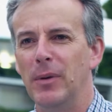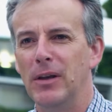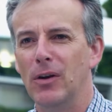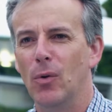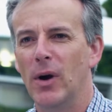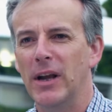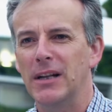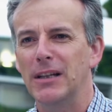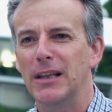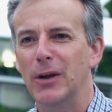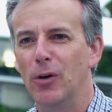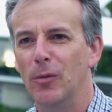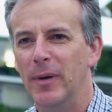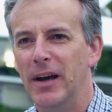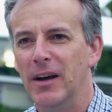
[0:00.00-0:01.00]
been quite
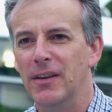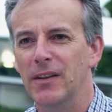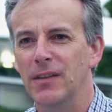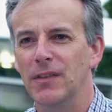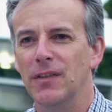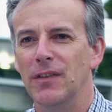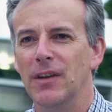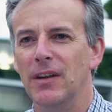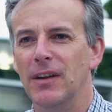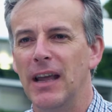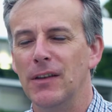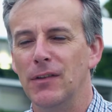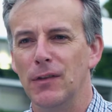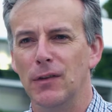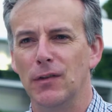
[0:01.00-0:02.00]
clear about is that
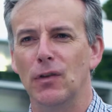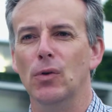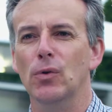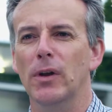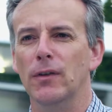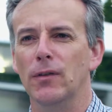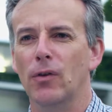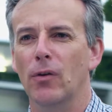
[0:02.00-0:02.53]
as the school has